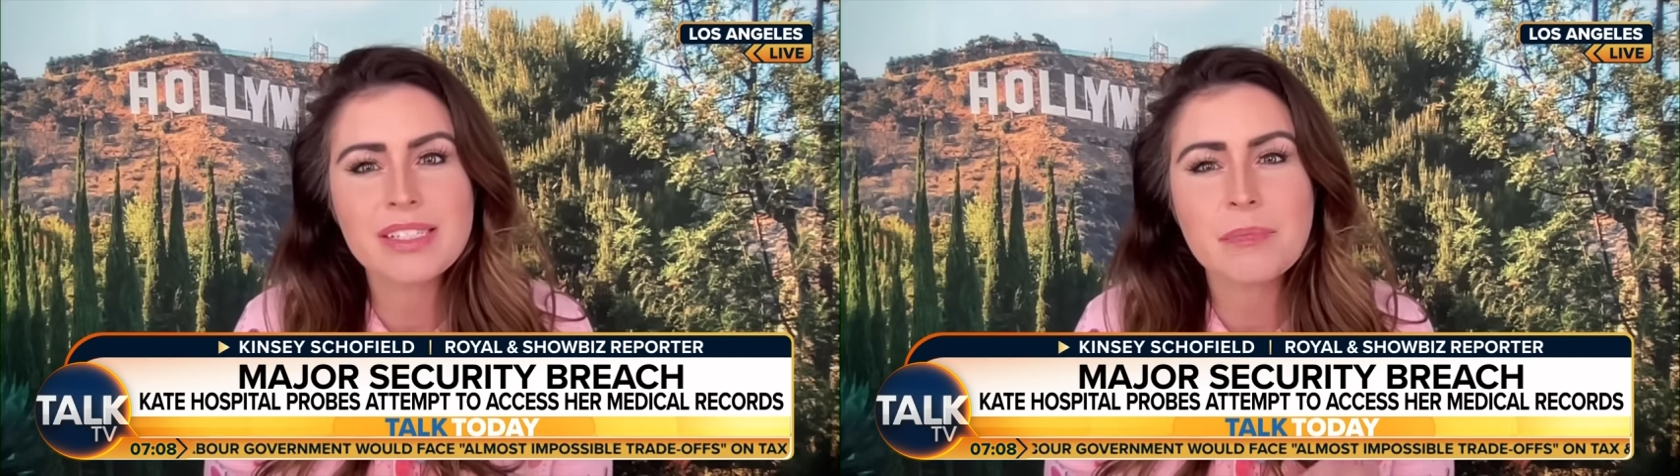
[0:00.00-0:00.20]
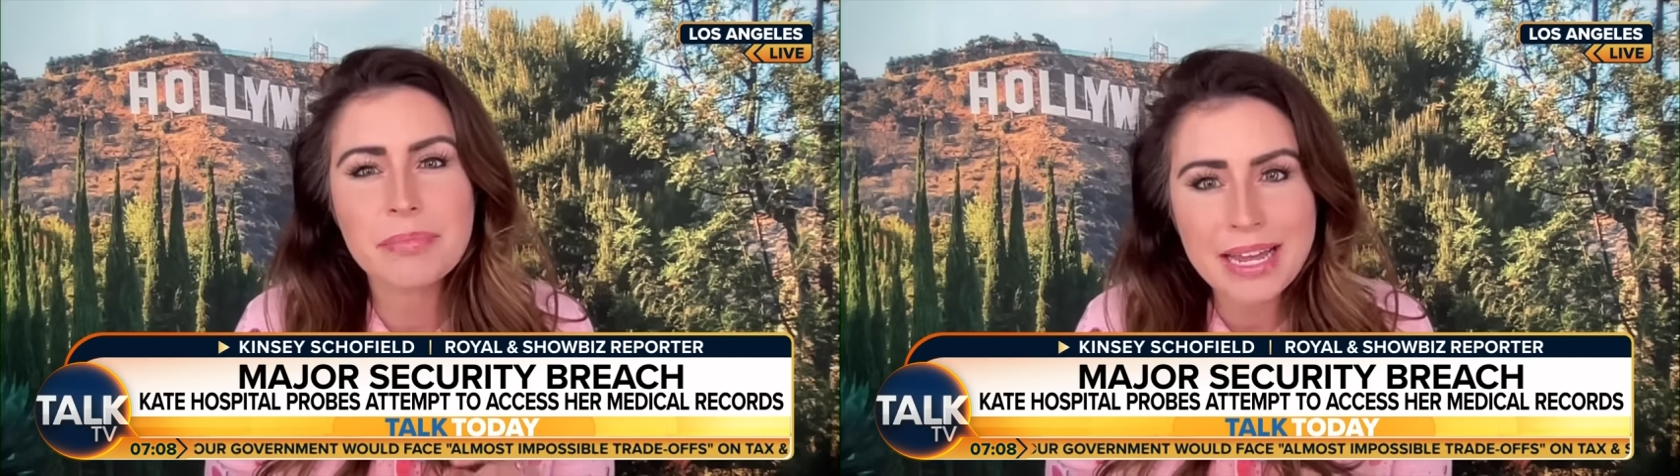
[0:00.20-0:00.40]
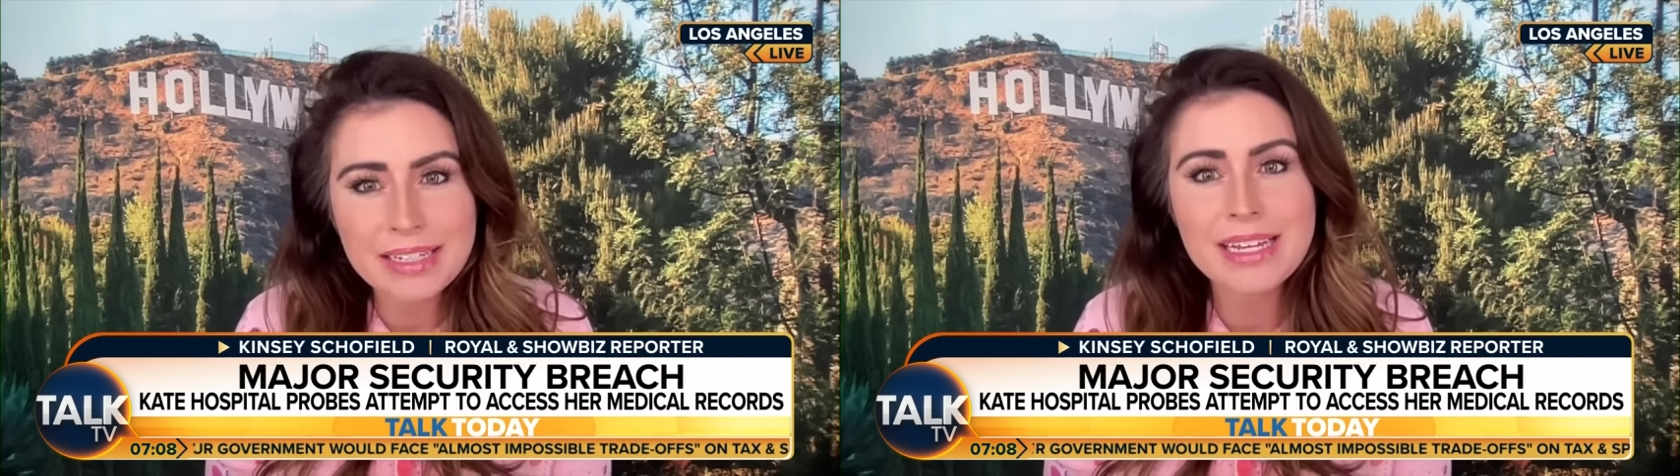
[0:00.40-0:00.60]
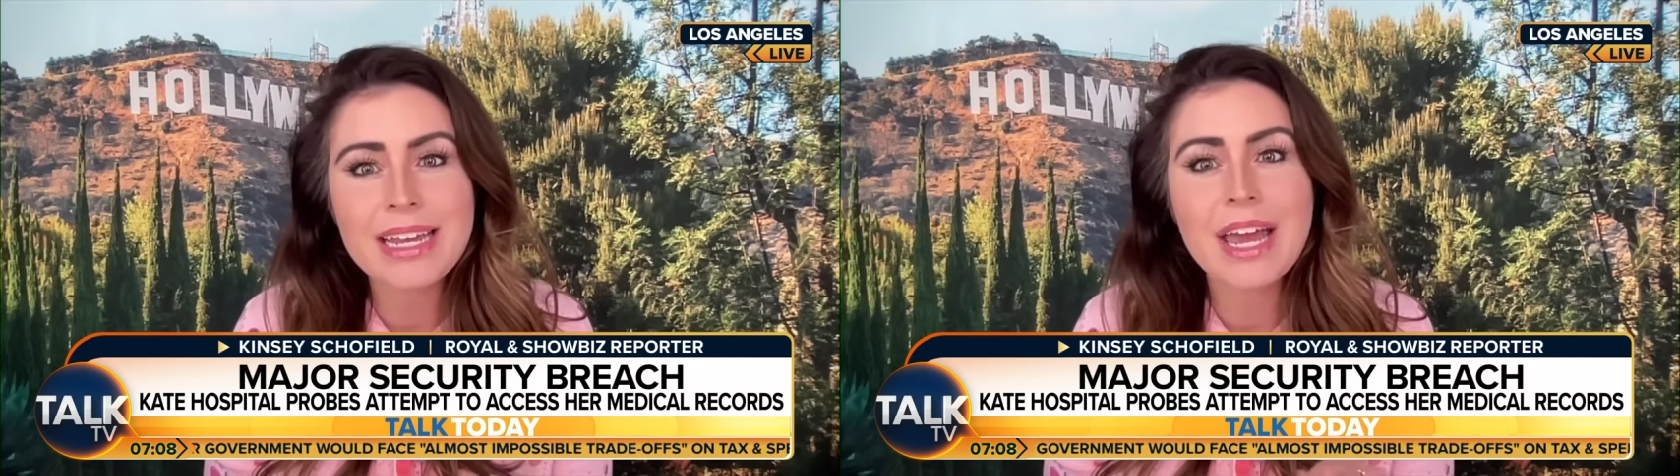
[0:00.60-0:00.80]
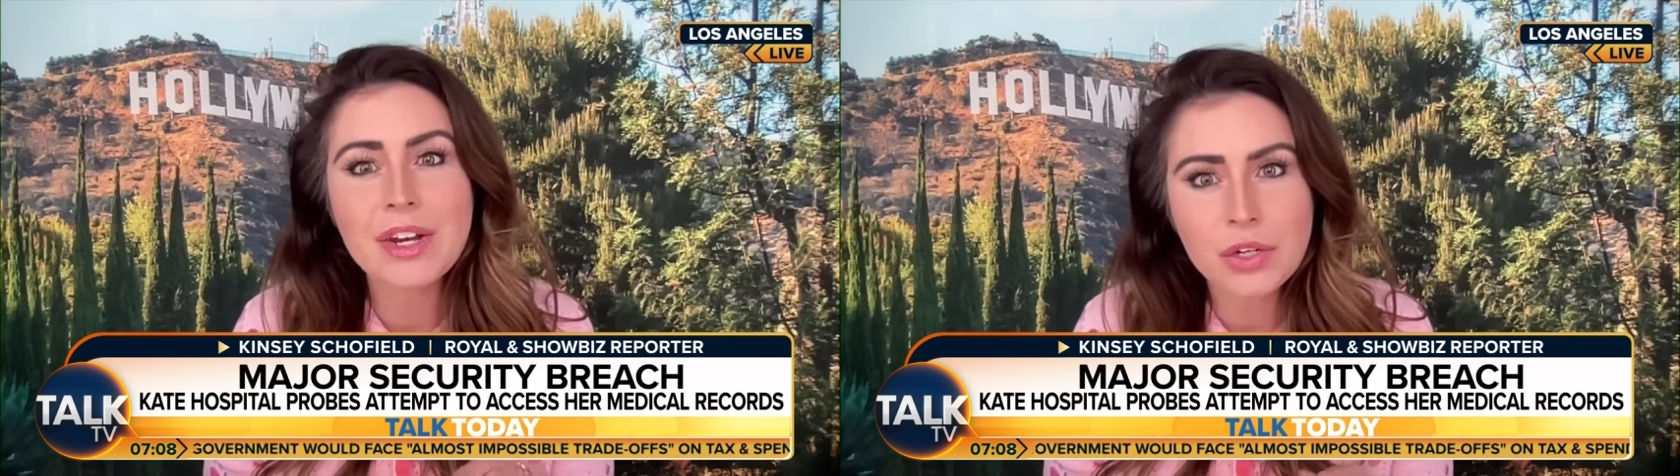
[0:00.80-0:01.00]
it's a
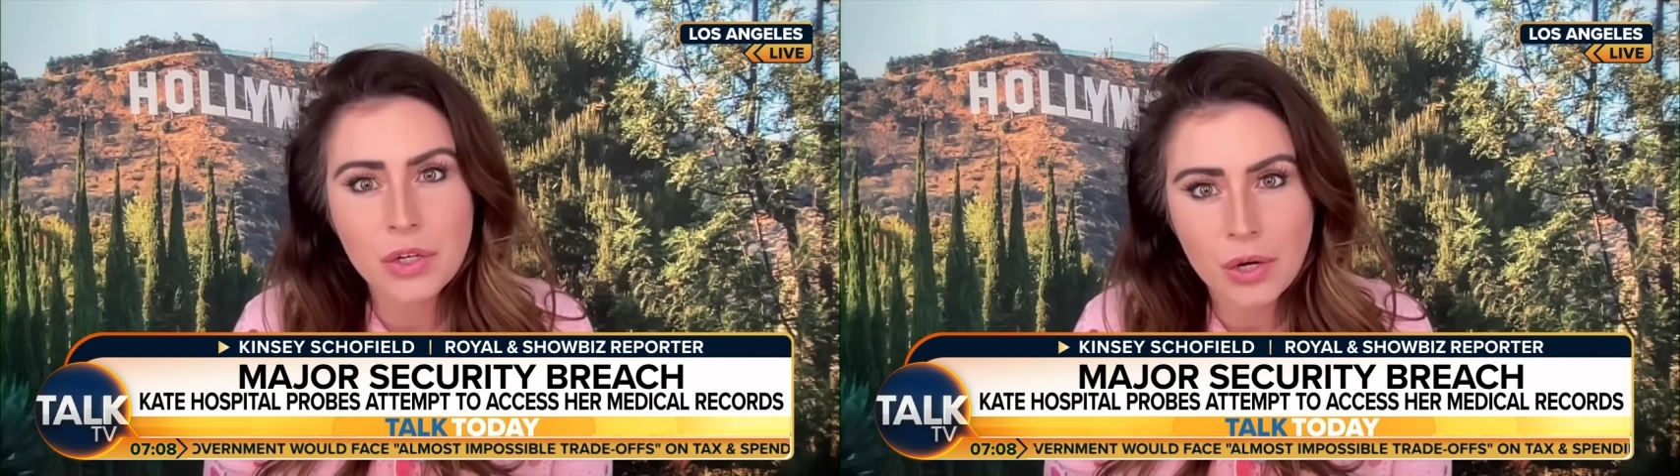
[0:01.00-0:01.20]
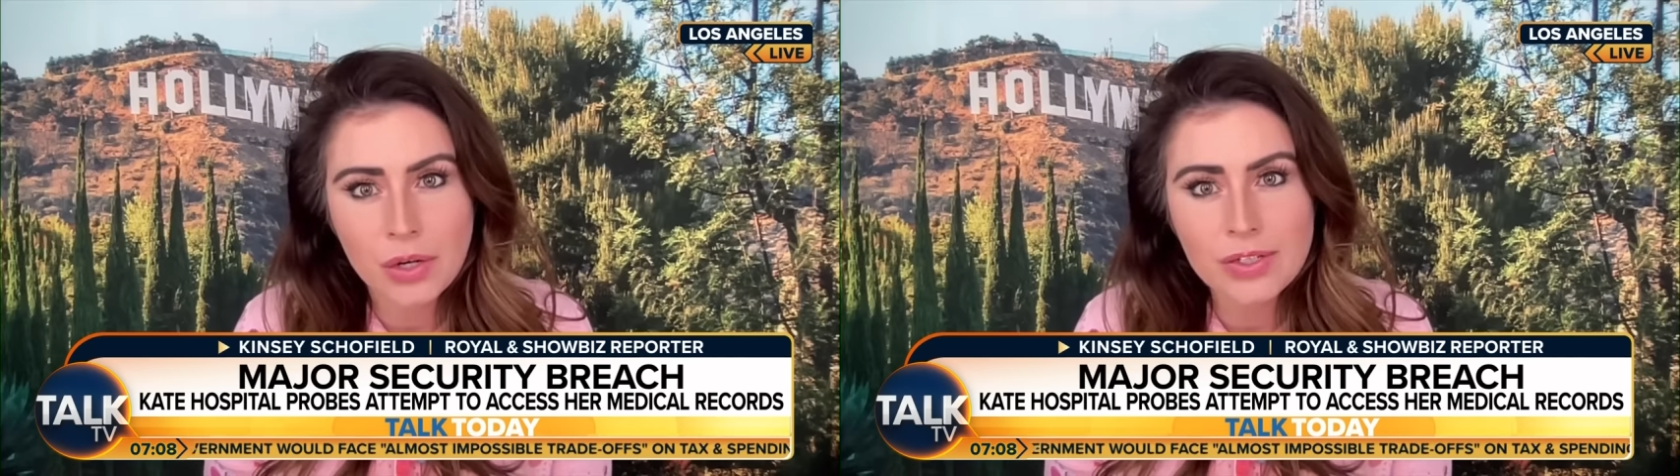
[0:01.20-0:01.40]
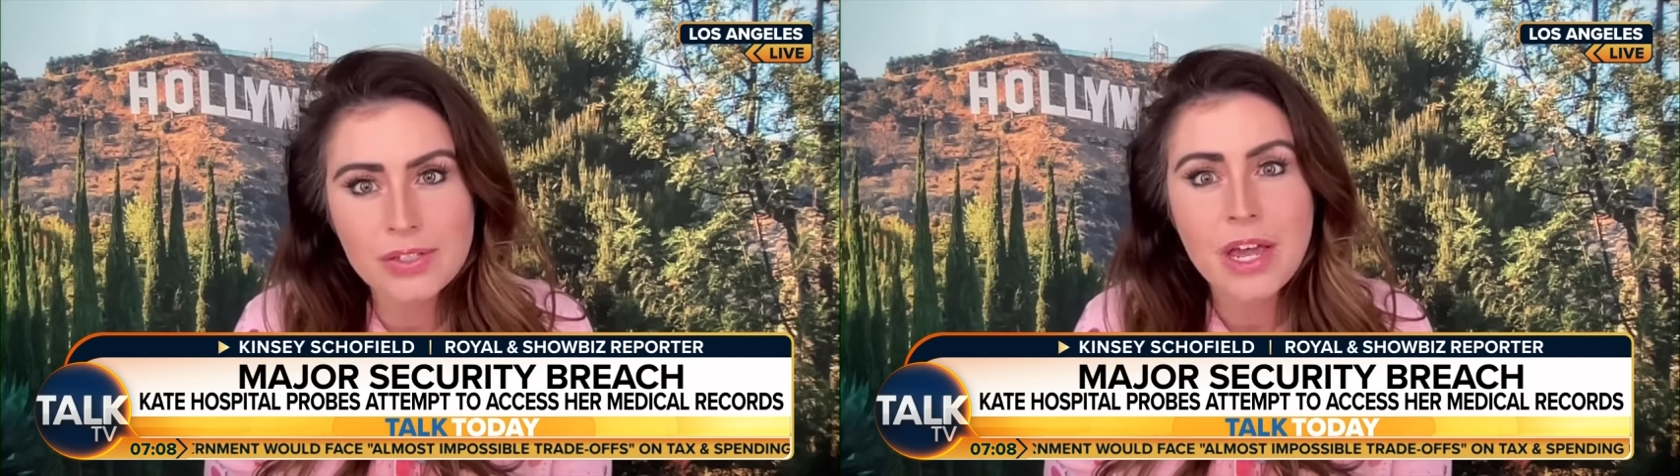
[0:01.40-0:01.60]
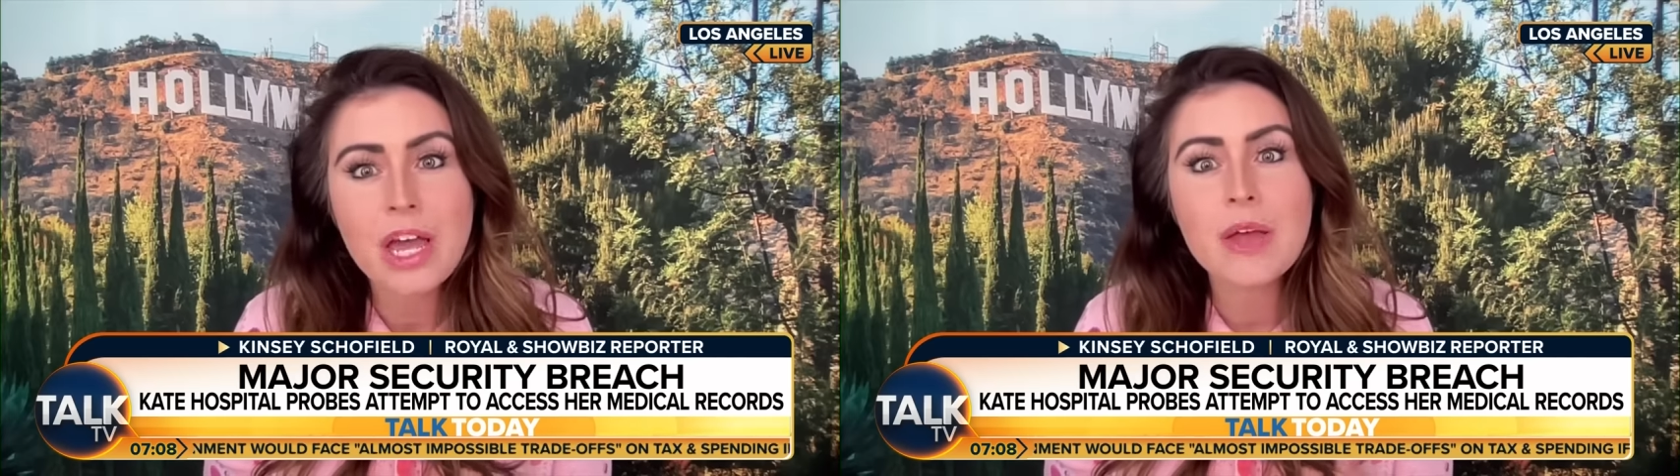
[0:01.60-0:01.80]
blessing and a curse,